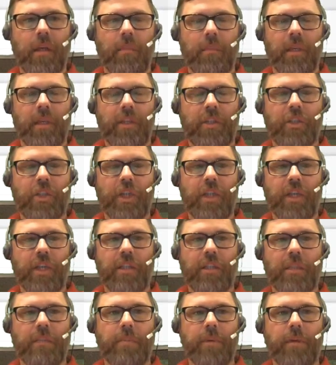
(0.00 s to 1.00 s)
in
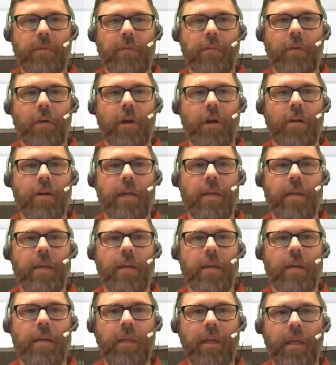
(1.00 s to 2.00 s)
Jenkins. But for our
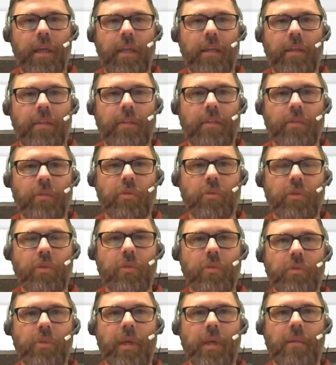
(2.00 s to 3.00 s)
demo, and due
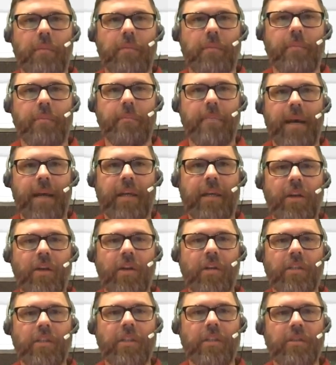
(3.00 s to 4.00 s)
to my
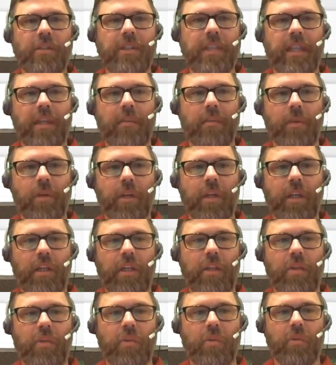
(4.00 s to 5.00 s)
current skill set, we're going to
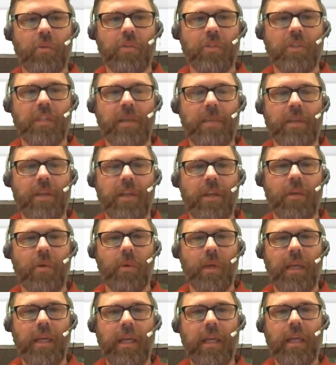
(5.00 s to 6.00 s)
use some of the
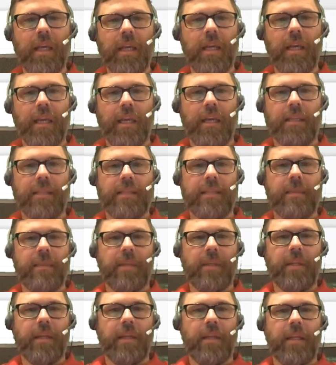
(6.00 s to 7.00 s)
GUI and some
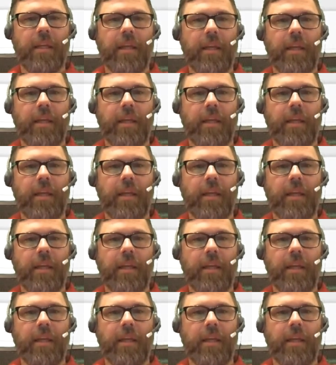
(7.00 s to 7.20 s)
of the